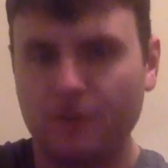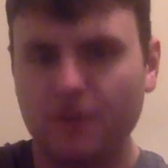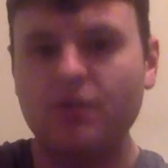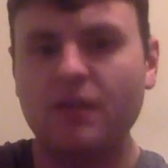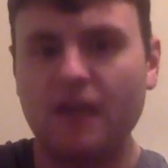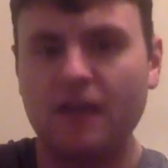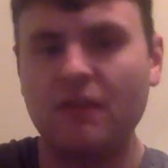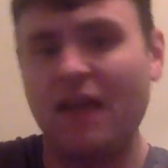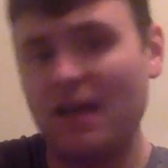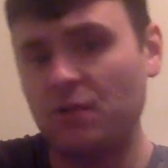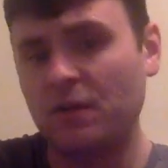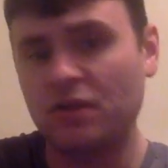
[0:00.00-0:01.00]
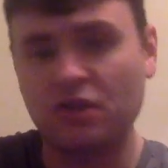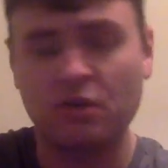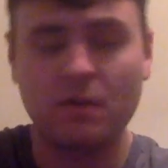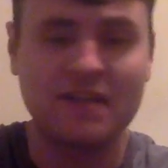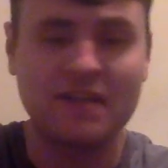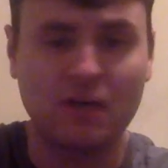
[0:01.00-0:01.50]
Okay, last week he took
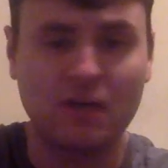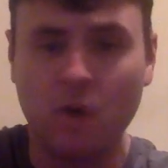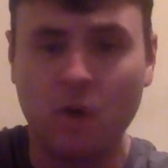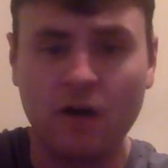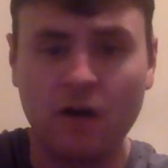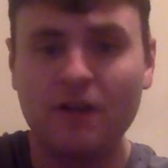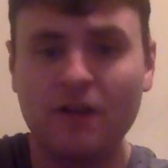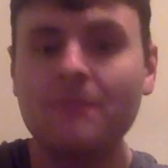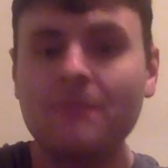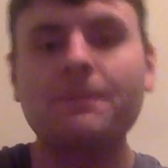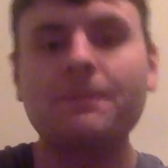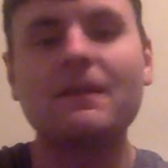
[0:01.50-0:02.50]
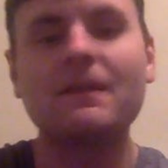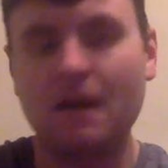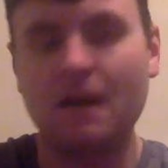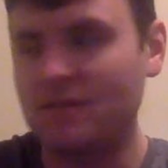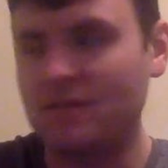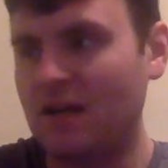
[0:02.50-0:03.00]
away Darren Waller.
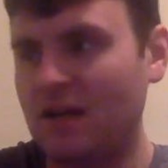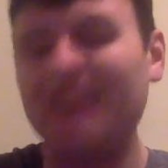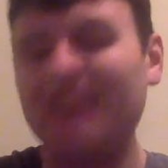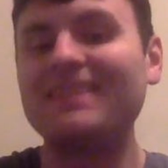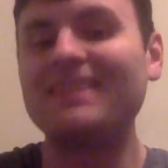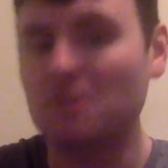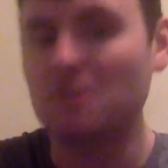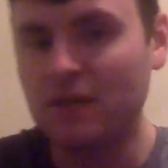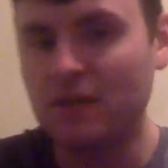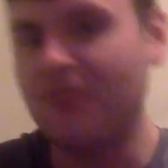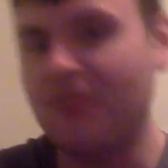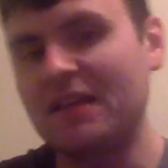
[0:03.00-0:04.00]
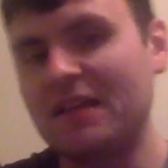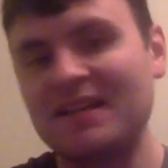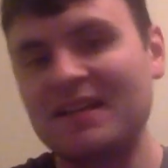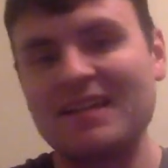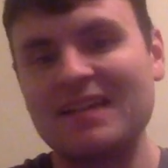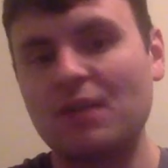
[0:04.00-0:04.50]
This week I think he's going
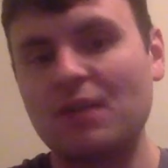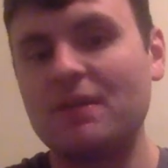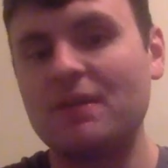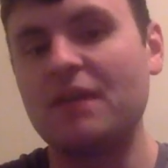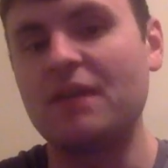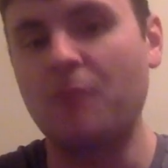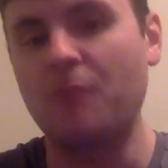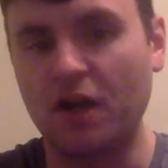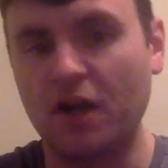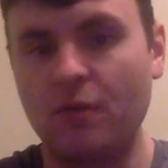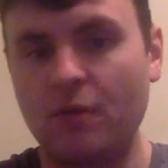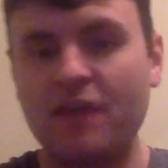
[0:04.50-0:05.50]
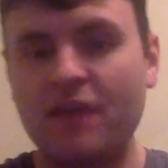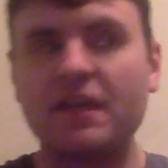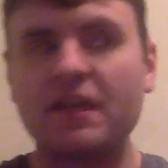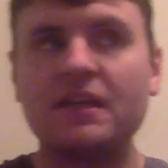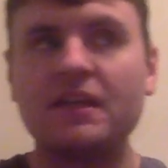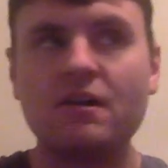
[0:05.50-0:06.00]
to take away David Montgomery. I think
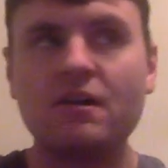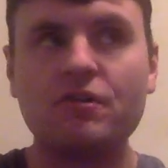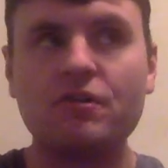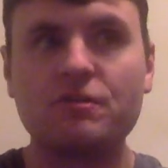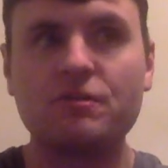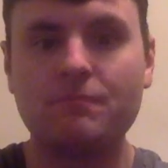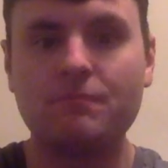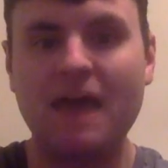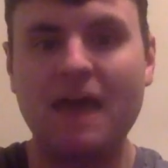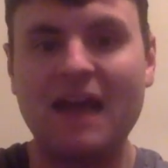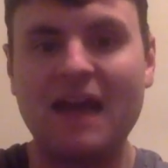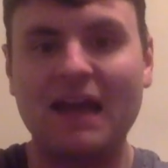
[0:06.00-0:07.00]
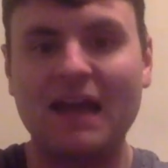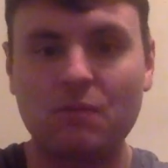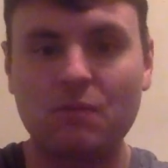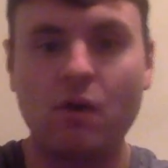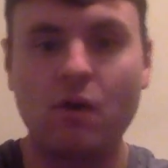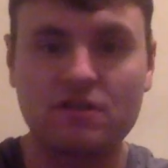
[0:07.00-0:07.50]
he knows Matt Nagy
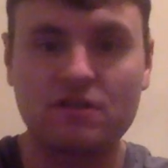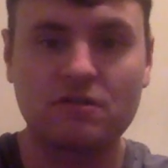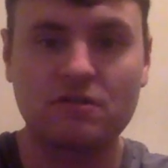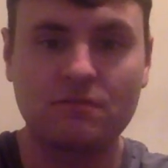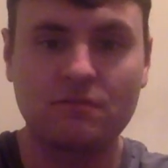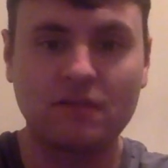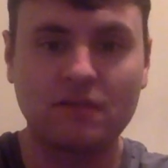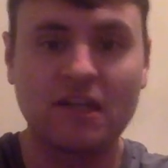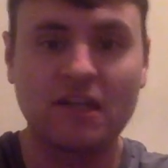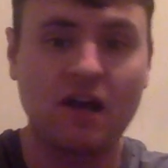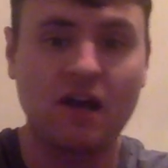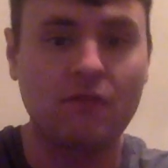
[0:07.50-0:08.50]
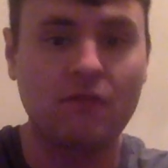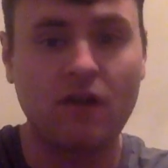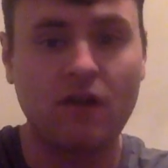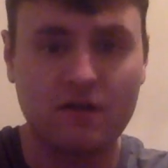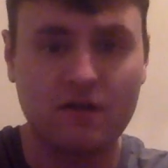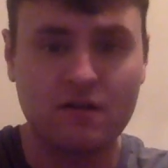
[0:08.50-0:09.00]
wants to lean on the run.